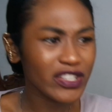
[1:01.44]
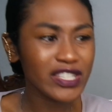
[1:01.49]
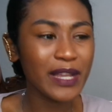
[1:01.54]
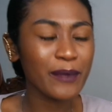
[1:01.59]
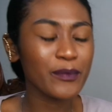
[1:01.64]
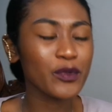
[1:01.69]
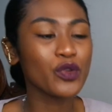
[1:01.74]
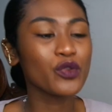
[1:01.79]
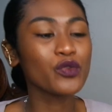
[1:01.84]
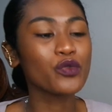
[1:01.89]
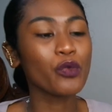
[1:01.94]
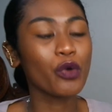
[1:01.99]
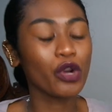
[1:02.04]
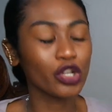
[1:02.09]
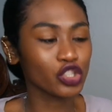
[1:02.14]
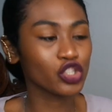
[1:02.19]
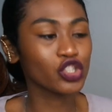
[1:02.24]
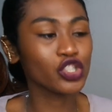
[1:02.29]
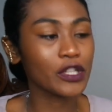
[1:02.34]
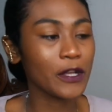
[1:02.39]
time you
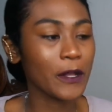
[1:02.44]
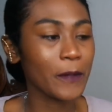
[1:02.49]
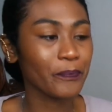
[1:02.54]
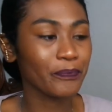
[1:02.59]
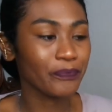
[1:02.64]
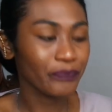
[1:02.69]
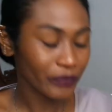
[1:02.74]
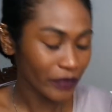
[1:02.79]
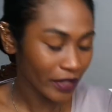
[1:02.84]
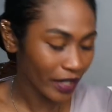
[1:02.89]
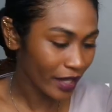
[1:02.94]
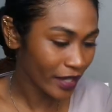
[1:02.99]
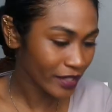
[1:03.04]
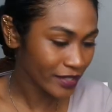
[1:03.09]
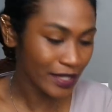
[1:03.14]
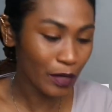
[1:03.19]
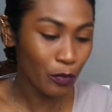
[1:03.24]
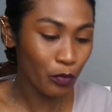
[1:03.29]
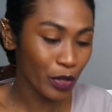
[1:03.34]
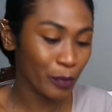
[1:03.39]
watch
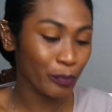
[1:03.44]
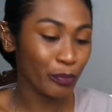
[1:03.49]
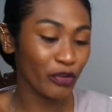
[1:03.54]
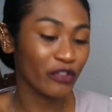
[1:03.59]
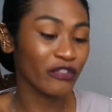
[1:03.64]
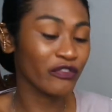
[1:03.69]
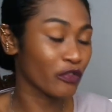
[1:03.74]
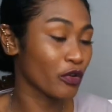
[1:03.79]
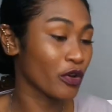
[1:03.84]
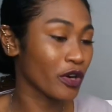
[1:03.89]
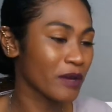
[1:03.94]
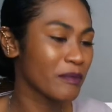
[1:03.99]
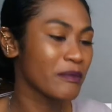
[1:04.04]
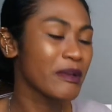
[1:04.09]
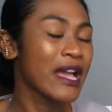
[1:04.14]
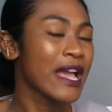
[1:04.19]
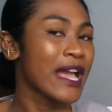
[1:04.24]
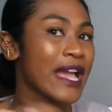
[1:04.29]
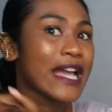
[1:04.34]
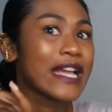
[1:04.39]
someone perform,
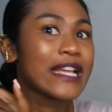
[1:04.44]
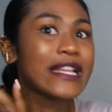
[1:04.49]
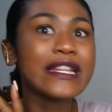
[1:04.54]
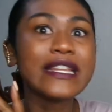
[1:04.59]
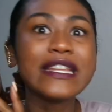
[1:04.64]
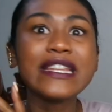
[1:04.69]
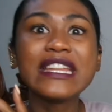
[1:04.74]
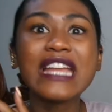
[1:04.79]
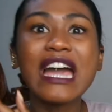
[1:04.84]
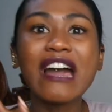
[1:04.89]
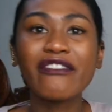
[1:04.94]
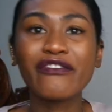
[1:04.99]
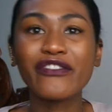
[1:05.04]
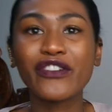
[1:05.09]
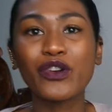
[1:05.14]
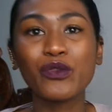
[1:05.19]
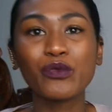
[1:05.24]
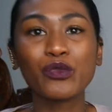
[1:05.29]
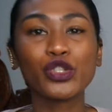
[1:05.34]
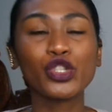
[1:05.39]

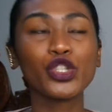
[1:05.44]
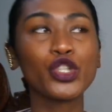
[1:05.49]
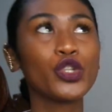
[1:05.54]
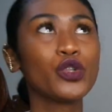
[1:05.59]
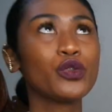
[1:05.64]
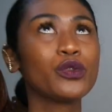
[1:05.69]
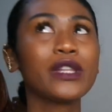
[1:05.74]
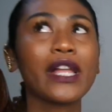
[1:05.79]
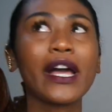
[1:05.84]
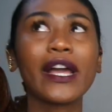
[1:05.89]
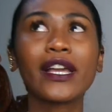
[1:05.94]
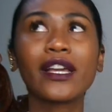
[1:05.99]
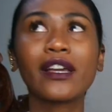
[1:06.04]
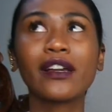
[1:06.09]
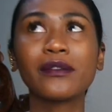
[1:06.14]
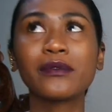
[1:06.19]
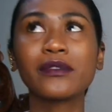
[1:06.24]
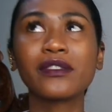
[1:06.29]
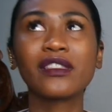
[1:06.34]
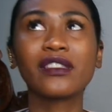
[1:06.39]
never will you like
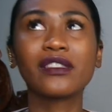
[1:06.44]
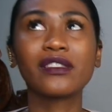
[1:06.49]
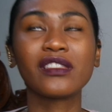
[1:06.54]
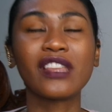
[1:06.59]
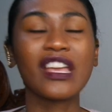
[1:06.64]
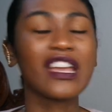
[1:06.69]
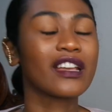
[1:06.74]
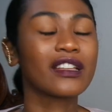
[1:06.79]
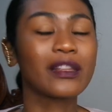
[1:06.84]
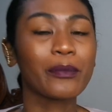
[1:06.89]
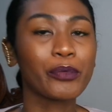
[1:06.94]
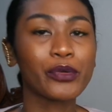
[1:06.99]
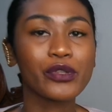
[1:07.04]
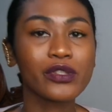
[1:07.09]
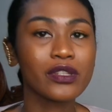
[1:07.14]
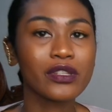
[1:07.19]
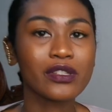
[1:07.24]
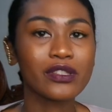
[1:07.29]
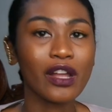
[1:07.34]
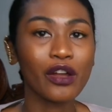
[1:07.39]
think the
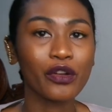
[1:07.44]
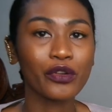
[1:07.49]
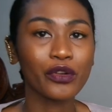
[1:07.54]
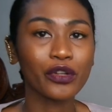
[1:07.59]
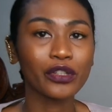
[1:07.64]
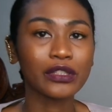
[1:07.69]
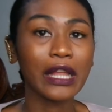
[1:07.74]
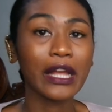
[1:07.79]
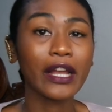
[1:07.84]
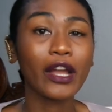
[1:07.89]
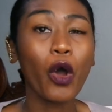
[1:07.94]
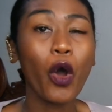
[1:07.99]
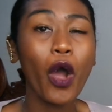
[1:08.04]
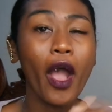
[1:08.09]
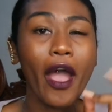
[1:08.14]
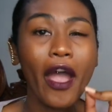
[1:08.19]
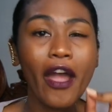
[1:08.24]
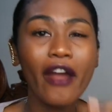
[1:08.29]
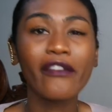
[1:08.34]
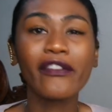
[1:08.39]
person is not good like
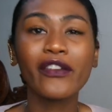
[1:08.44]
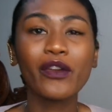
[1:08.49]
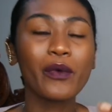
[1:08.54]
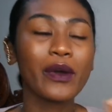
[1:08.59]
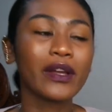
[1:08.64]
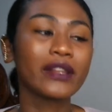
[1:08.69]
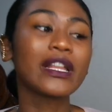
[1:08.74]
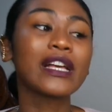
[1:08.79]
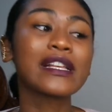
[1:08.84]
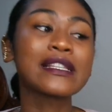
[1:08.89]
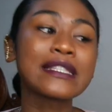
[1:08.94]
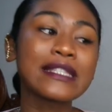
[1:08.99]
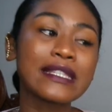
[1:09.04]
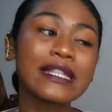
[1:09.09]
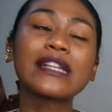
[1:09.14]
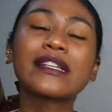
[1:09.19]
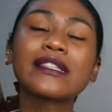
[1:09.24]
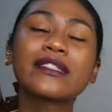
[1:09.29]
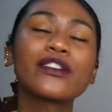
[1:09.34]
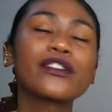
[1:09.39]
everyone that
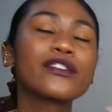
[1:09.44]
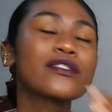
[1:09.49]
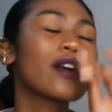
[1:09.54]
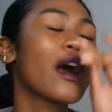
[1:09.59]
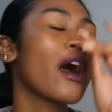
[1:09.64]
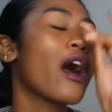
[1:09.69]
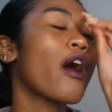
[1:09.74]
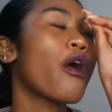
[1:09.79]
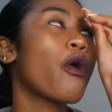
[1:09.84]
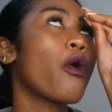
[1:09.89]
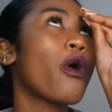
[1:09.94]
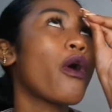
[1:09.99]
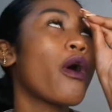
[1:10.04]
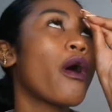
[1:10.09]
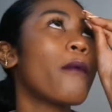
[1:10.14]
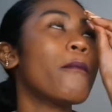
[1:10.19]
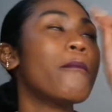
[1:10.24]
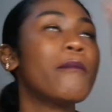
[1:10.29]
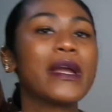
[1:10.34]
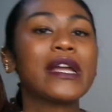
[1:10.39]
sings there is
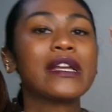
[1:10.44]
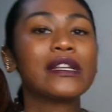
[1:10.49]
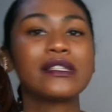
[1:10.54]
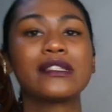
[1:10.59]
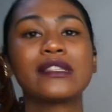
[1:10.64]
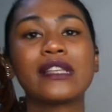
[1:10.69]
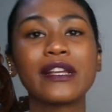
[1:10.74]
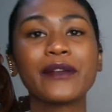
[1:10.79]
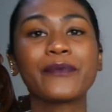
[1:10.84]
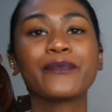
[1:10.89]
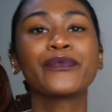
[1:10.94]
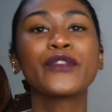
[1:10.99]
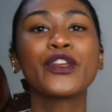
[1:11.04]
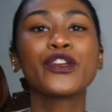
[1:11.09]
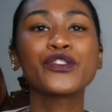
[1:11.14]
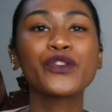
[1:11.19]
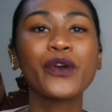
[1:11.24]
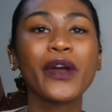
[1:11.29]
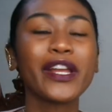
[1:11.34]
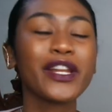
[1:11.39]
amazing
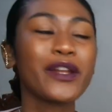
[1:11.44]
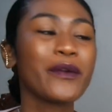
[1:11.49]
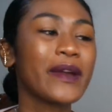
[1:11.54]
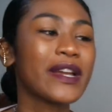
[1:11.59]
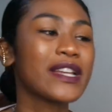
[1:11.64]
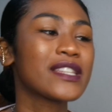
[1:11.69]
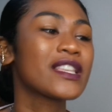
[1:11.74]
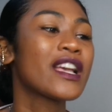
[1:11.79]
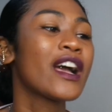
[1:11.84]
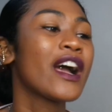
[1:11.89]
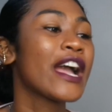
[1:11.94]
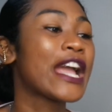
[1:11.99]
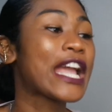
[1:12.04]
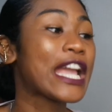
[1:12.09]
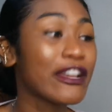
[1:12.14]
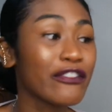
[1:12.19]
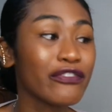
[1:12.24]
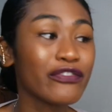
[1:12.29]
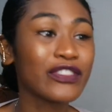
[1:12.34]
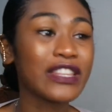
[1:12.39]
so anyways
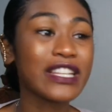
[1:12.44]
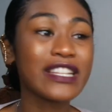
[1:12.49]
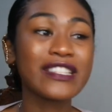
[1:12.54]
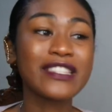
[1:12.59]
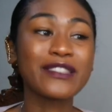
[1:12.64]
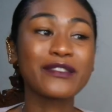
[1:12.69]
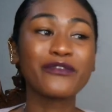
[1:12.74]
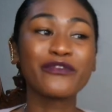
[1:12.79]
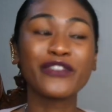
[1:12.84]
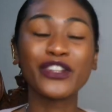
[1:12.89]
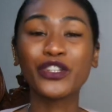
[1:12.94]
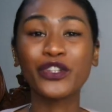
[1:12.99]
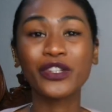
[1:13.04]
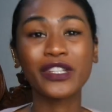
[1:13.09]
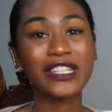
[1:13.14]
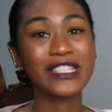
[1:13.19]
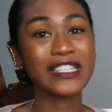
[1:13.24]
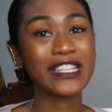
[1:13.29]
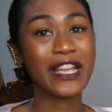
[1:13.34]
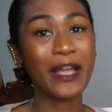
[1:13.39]
if this video
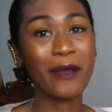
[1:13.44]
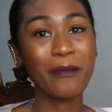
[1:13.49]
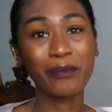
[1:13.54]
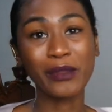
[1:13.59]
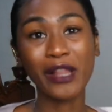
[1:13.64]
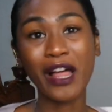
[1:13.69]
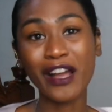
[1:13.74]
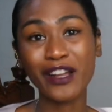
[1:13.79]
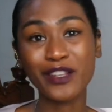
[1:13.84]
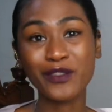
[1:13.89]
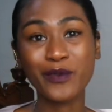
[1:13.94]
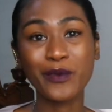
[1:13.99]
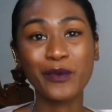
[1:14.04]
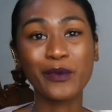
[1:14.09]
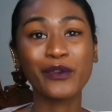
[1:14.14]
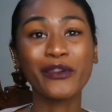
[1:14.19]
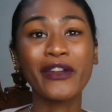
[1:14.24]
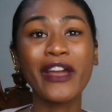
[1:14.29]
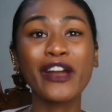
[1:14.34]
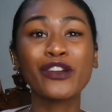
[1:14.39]
doesn't get blocked we
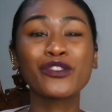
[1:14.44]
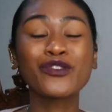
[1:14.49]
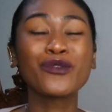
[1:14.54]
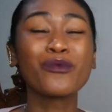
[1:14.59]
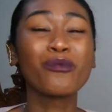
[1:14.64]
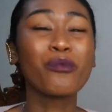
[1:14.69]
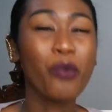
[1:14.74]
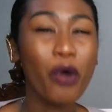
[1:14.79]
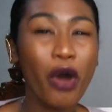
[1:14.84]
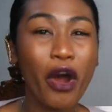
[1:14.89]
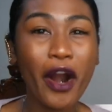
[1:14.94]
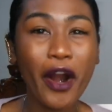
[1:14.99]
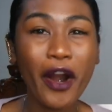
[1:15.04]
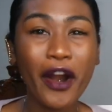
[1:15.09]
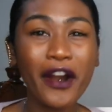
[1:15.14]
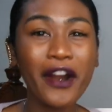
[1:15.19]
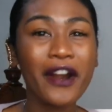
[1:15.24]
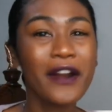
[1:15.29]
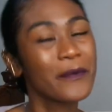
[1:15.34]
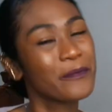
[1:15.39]
will react to
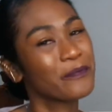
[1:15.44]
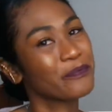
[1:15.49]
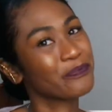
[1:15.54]
more